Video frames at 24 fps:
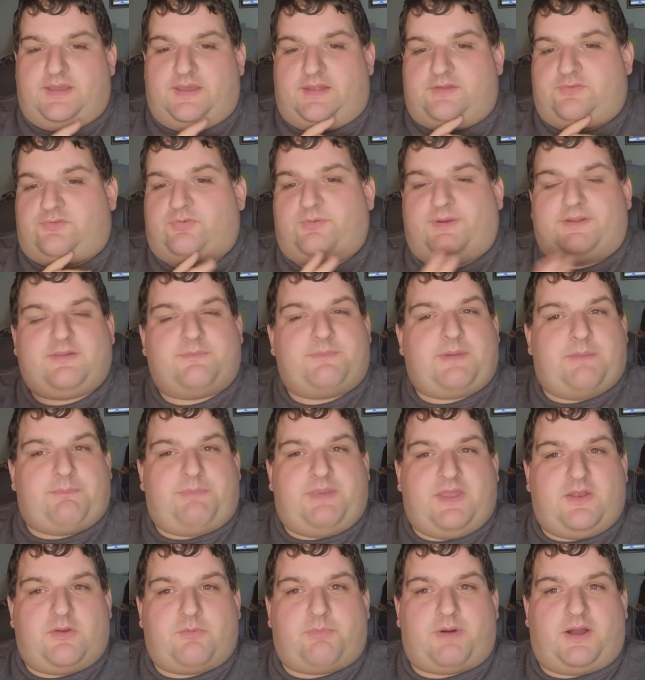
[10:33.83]
Uh, it's directed by
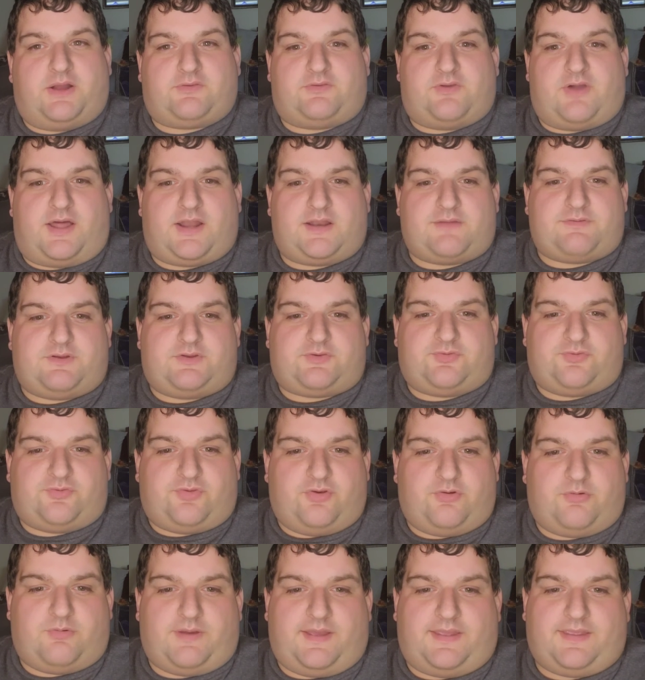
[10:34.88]
Peter Bogdanovich
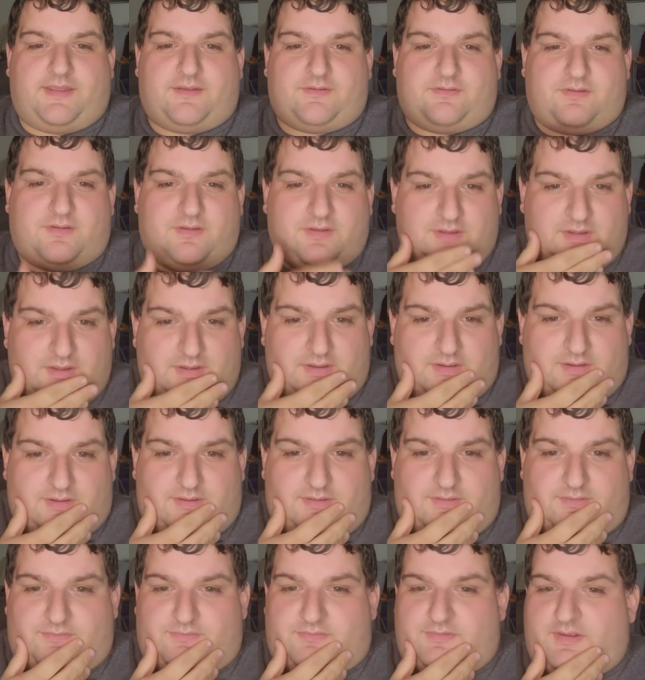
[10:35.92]
too. I get
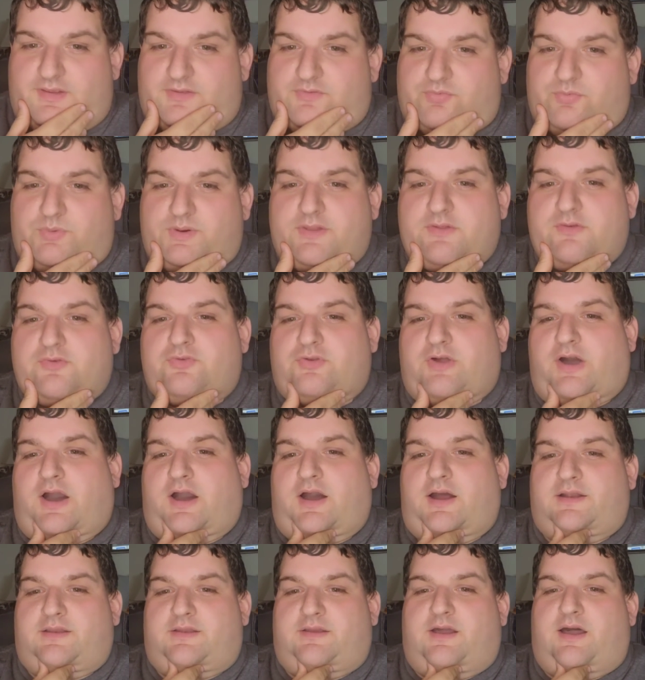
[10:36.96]
it's it's one of those
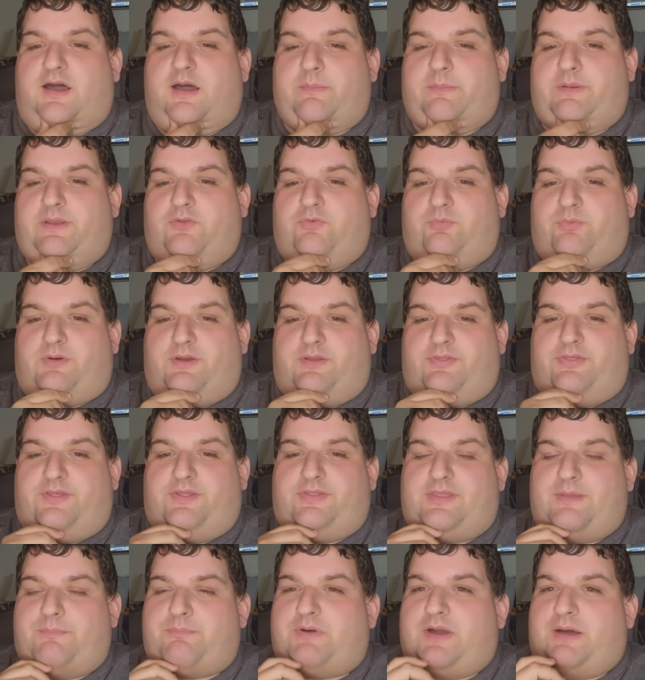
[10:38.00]
odd comedies where I
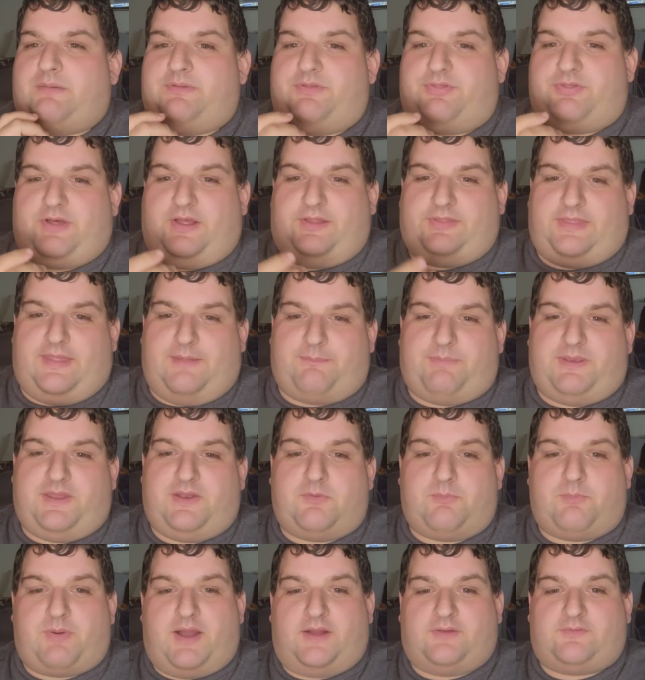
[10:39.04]
think they probably thought that
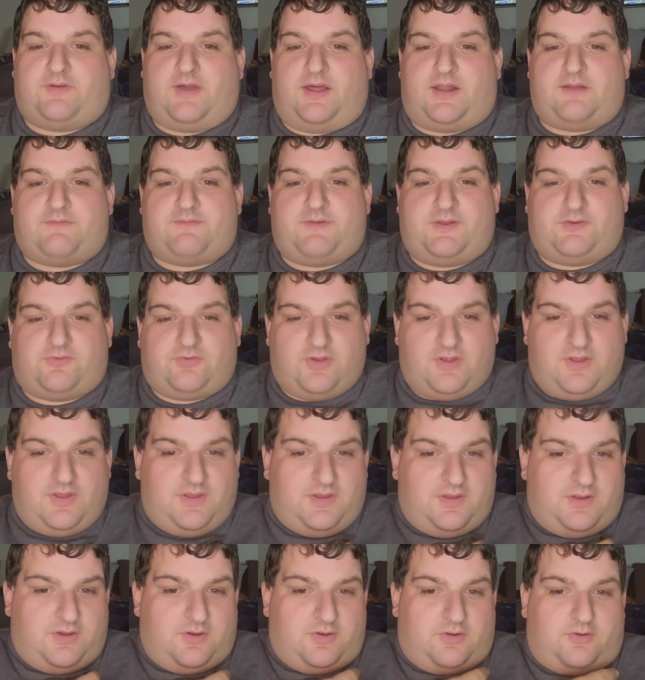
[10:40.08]
Peter Bogdanovich
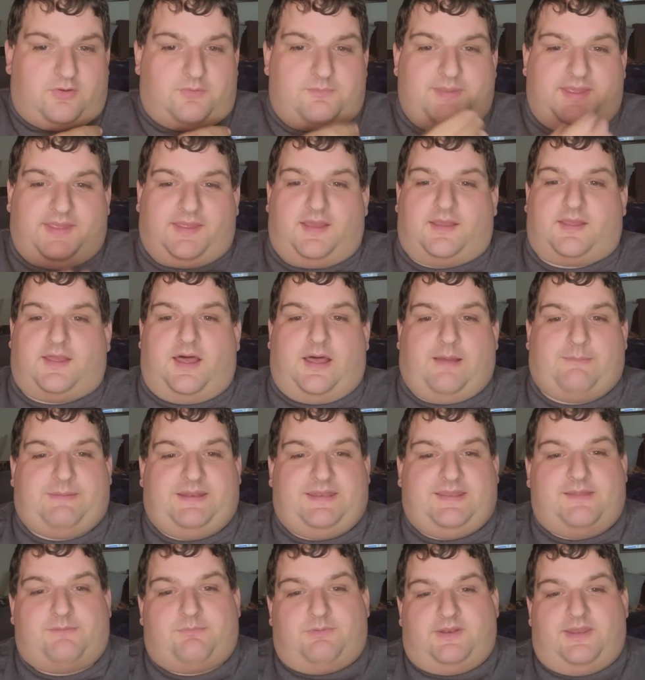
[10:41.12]
could make a
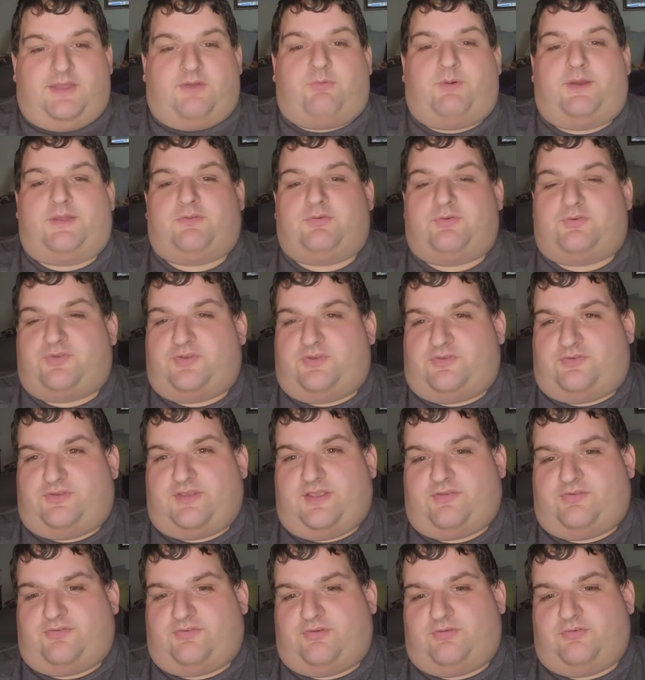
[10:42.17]
comedy that would equate to a
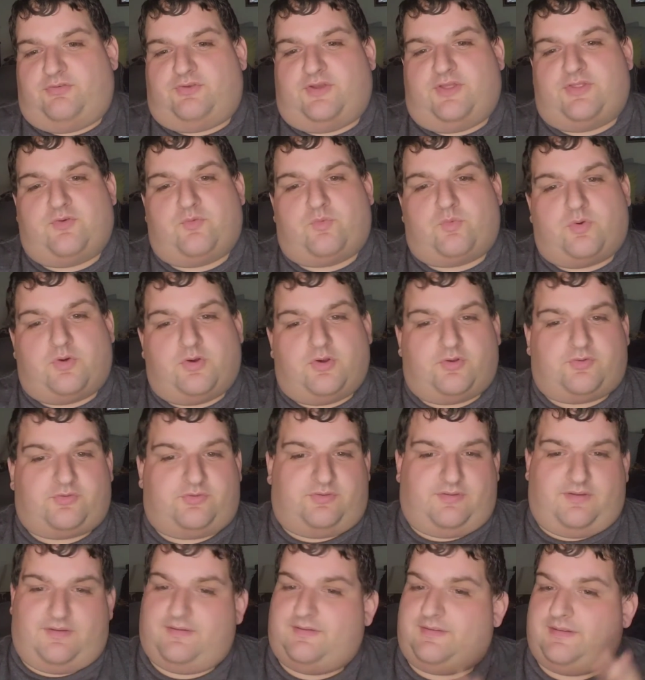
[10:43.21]
success to his other
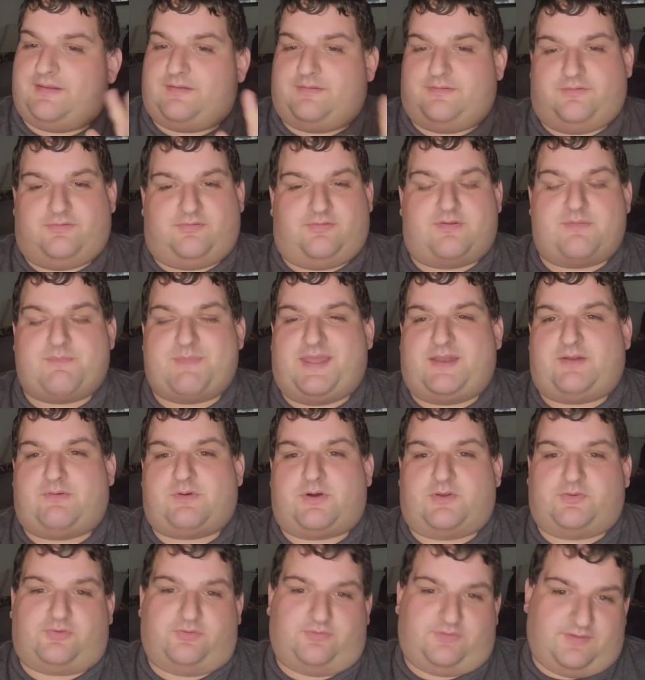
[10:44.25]
works. You know, this is the man who
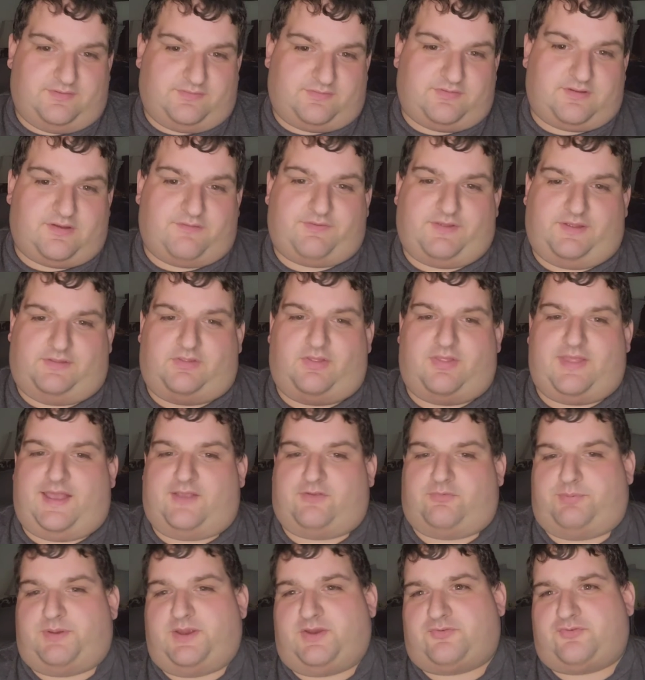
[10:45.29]
also did stuff like The
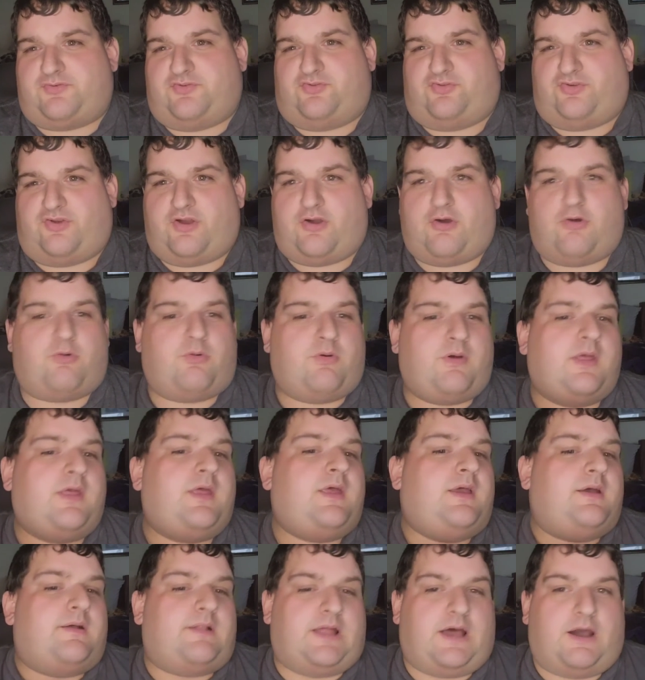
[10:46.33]
Last Picture Show,
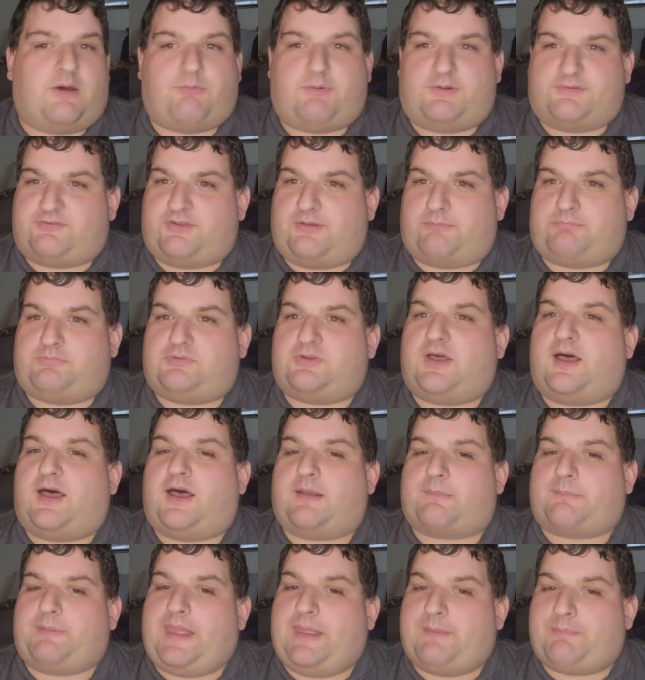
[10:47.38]
uh, What's Up
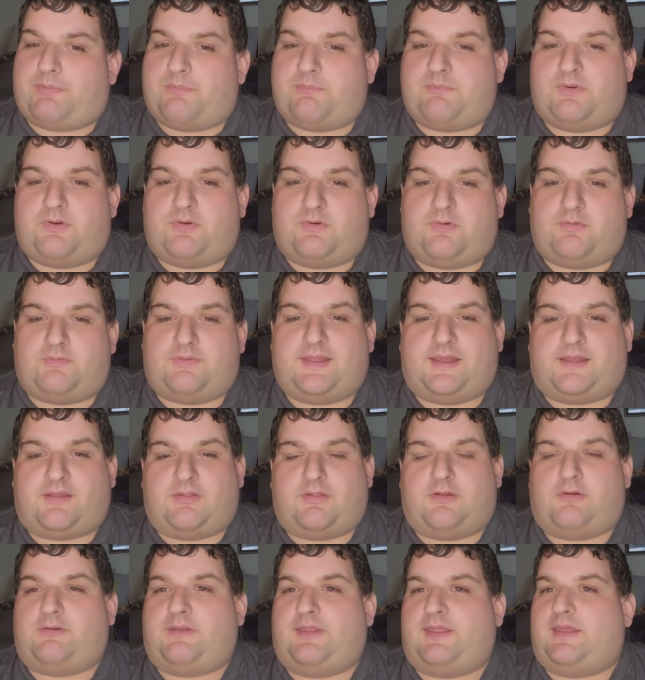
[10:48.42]
Doc, Paper Moon,
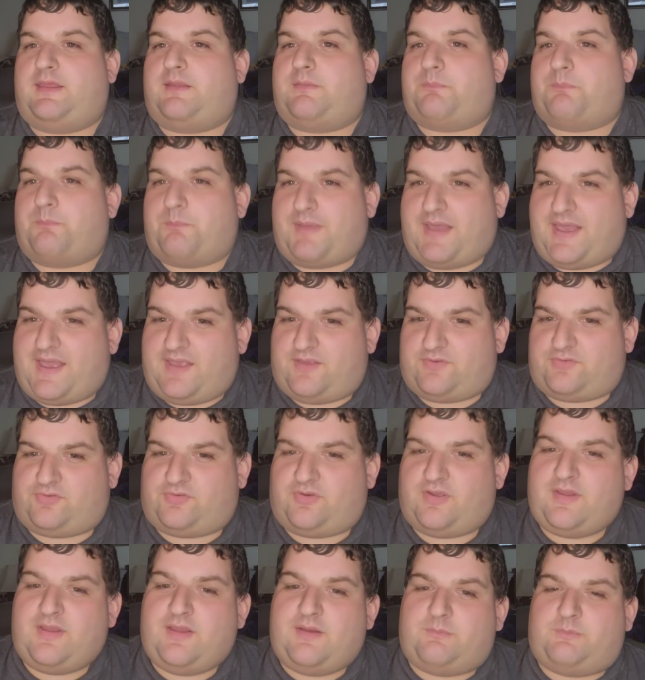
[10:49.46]
Nickelodeon, Mask.
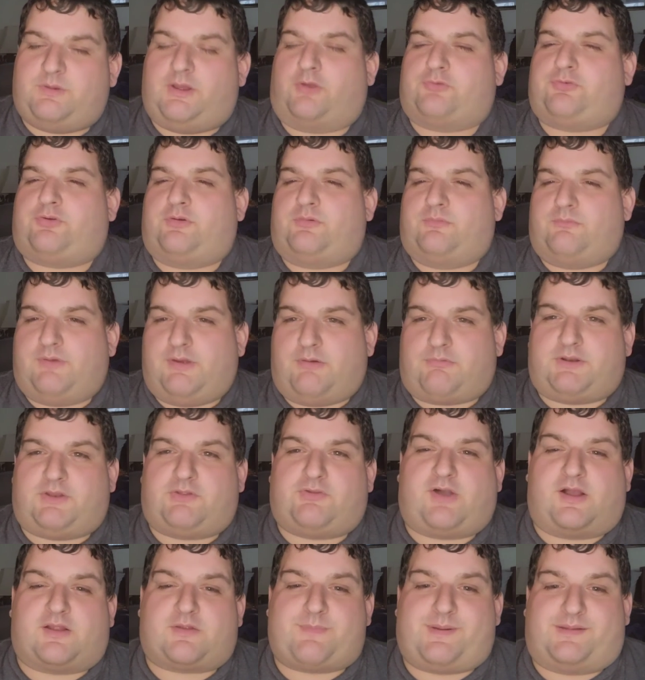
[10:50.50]
We also we already
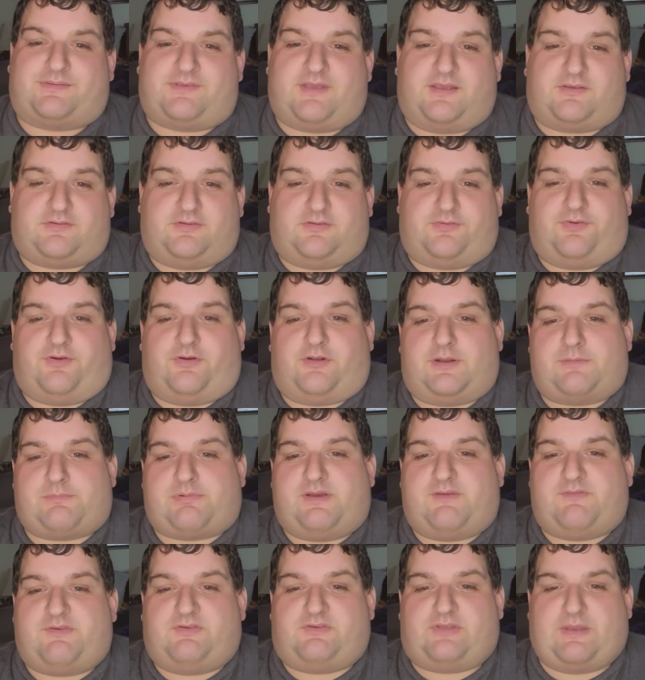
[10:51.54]
talked about Texasville in a
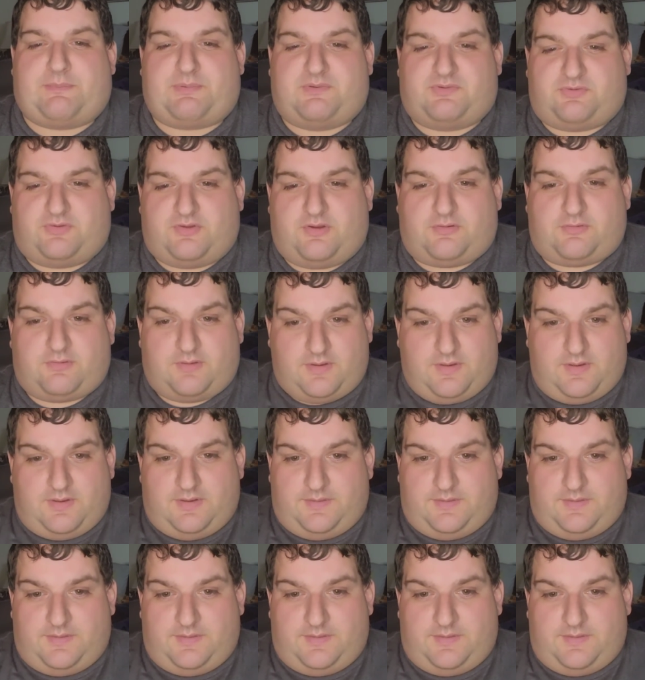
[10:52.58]
previous episode.